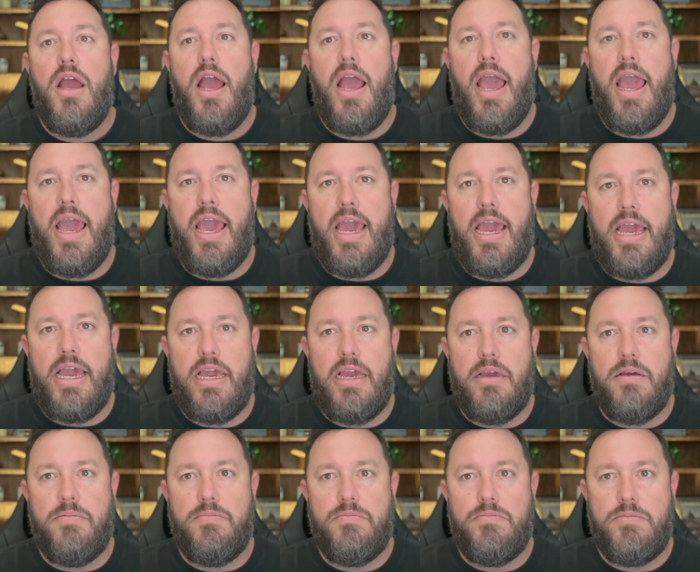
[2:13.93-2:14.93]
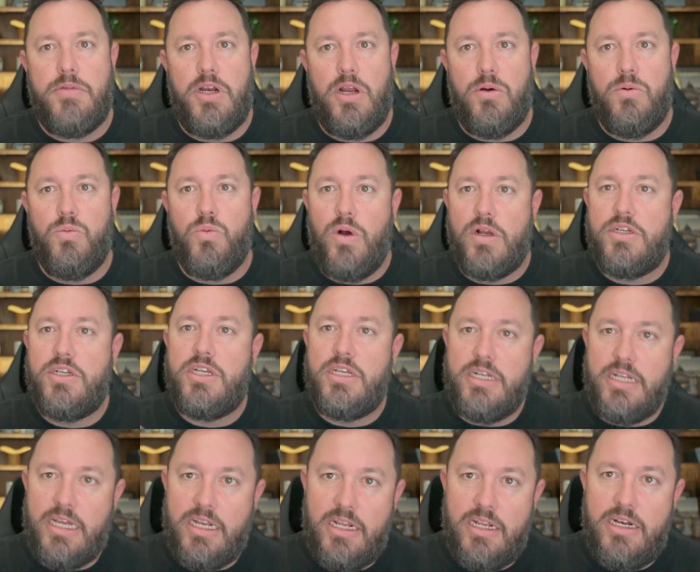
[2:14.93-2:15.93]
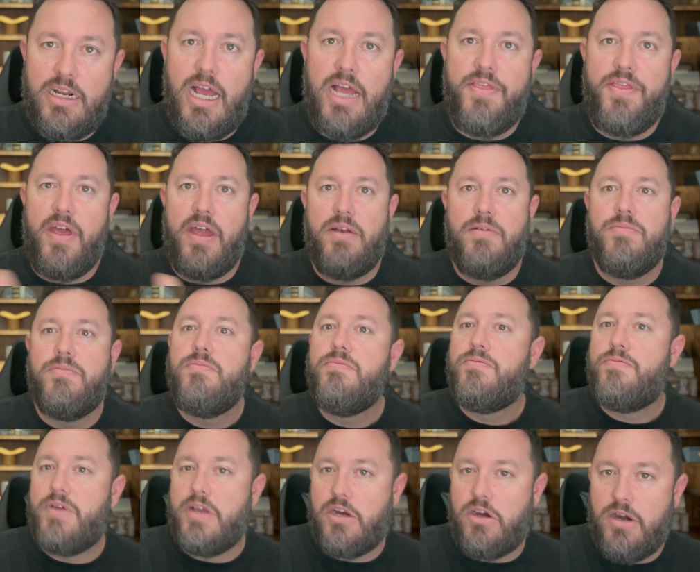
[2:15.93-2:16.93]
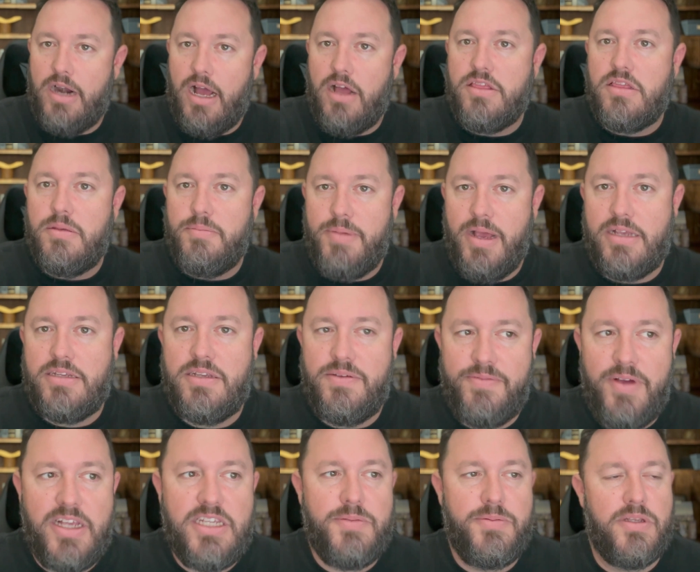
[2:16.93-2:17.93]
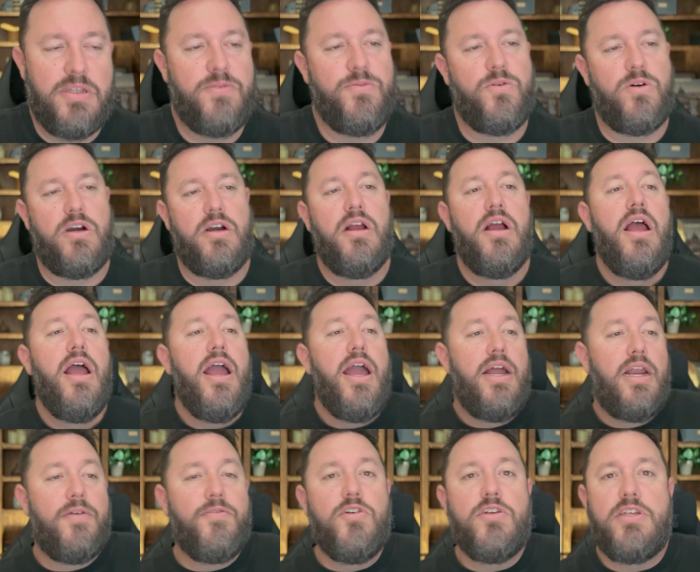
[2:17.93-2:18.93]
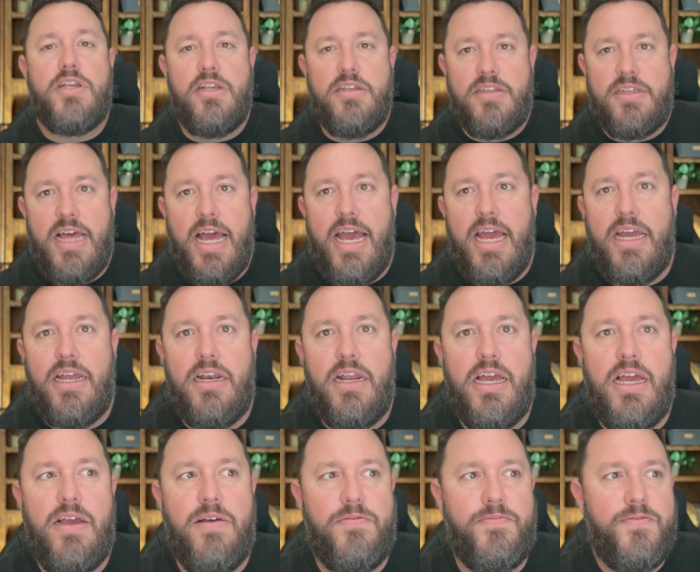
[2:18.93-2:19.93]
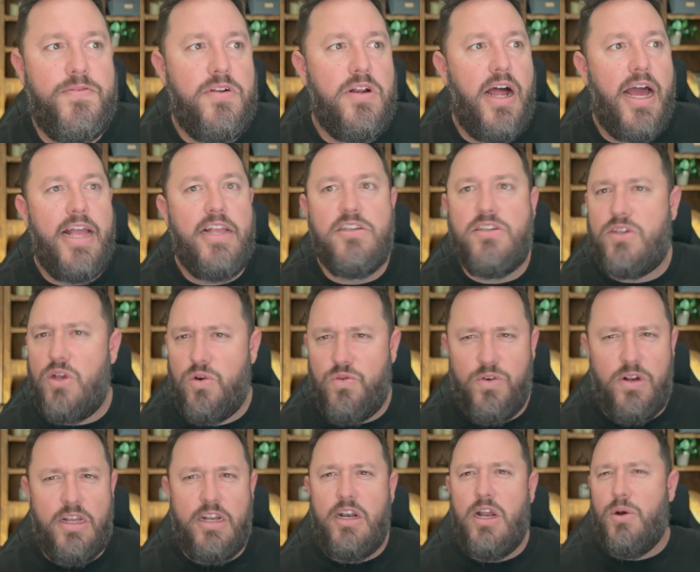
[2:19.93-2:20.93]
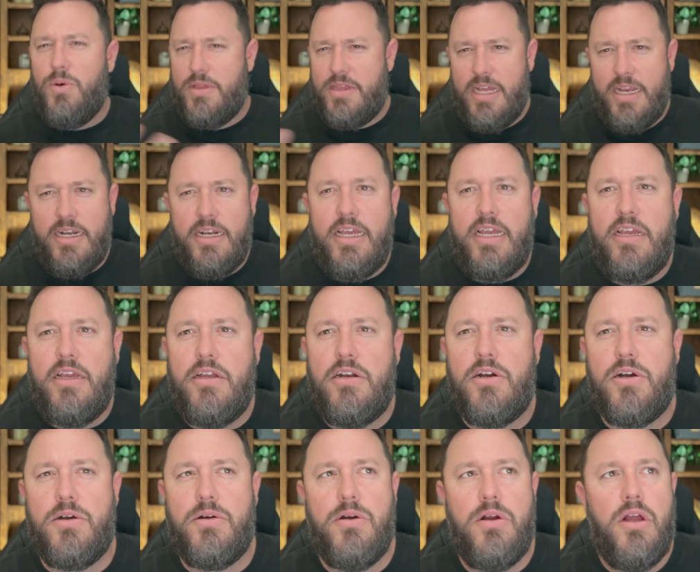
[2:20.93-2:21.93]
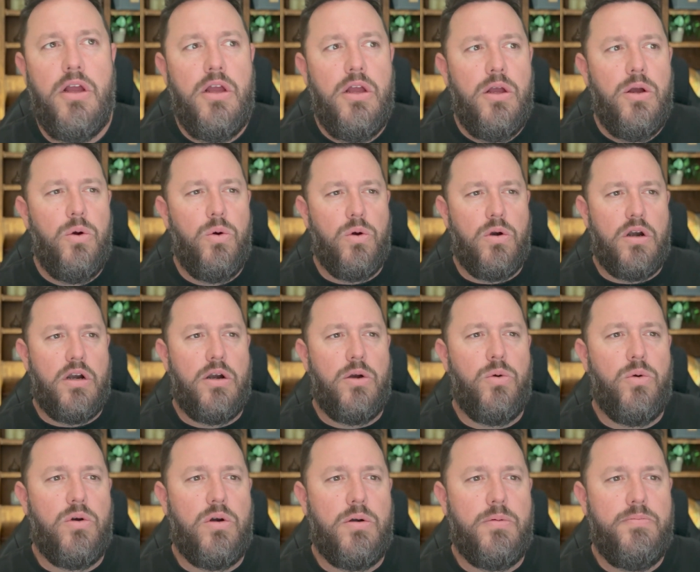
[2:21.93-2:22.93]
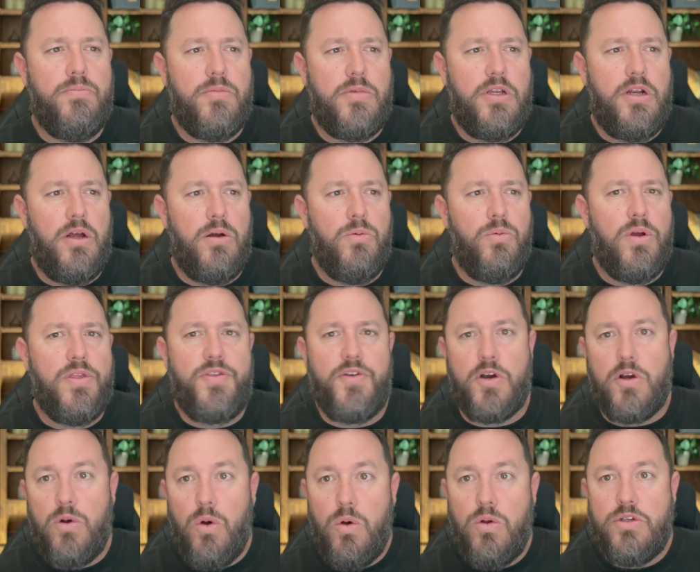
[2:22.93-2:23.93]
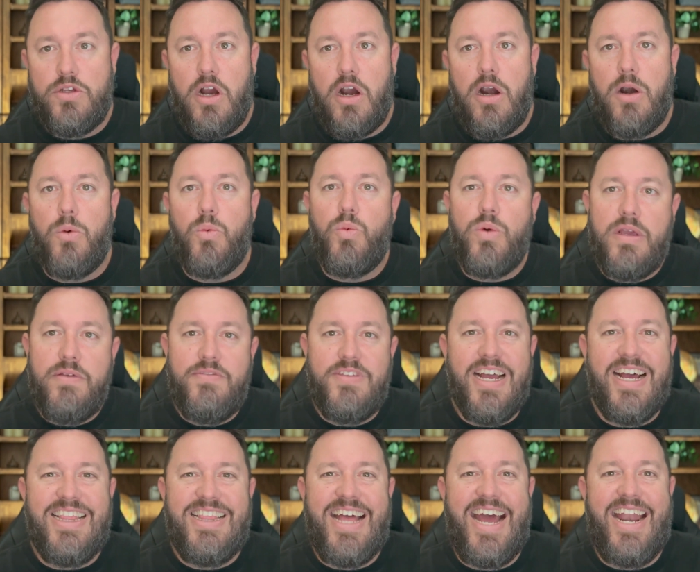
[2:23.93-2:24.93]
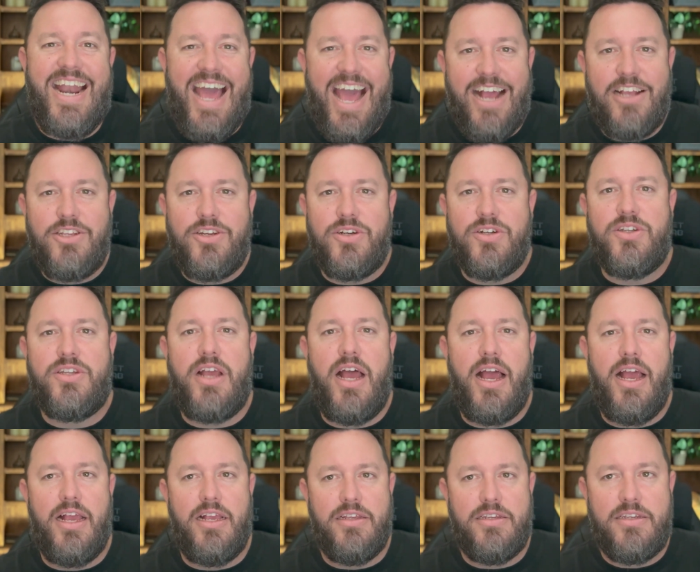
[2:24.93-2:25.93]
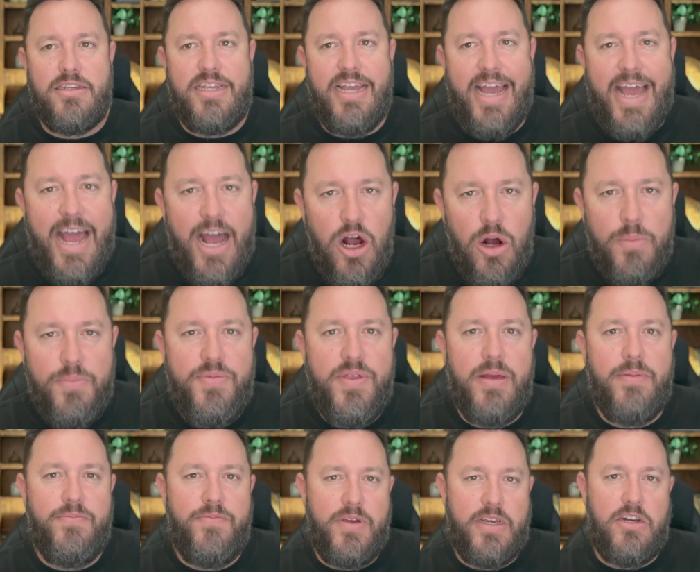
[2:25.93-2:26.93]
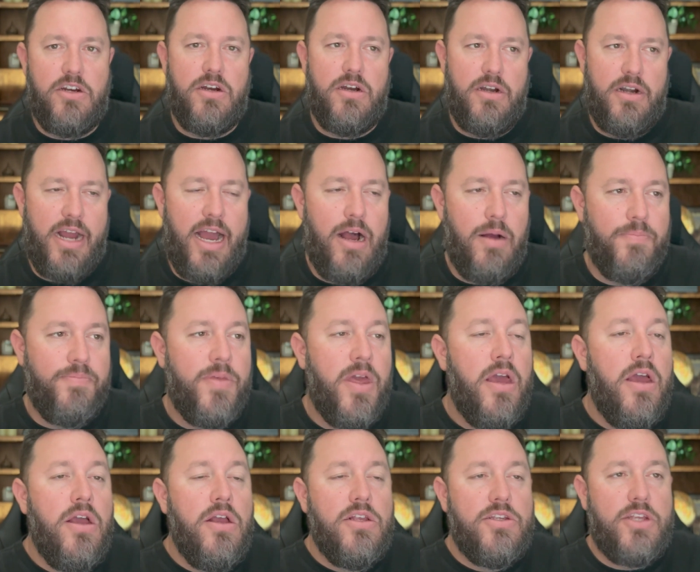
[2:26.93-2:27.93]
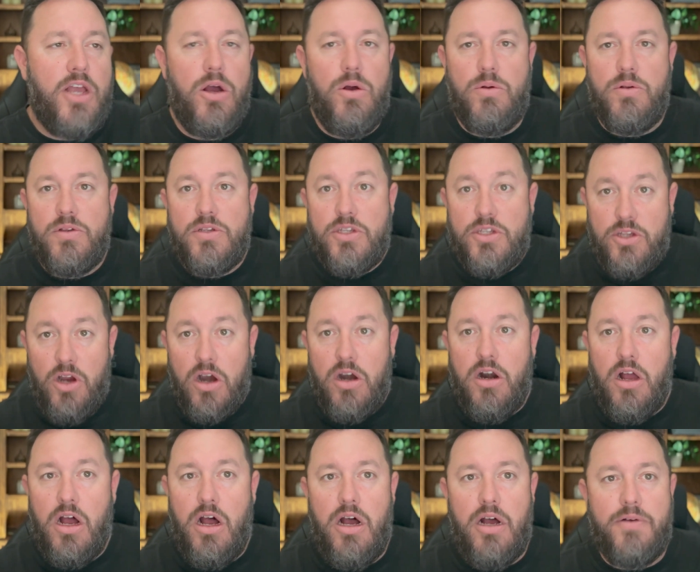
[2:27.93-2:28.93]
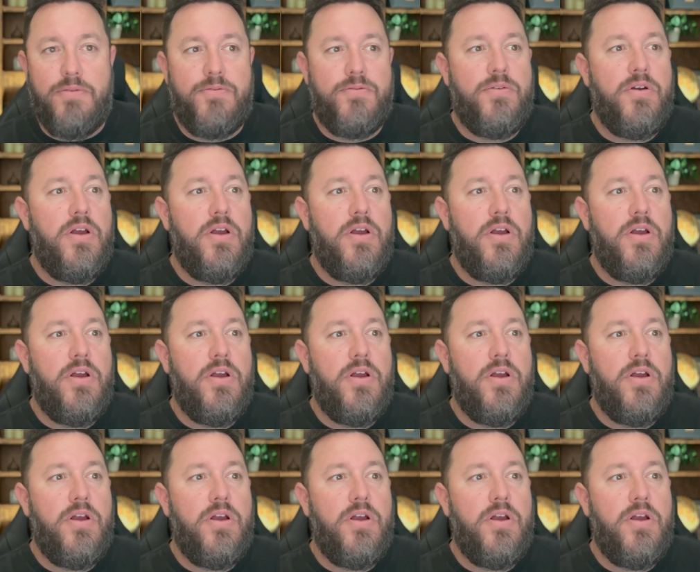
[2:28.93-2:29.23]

a, you know, what she needed and then figured out the best investments for her. And ever since then, if clients don't really know what they need or or, or, you know, what their goals are, we've done that exercise to help them figure it out. So start off,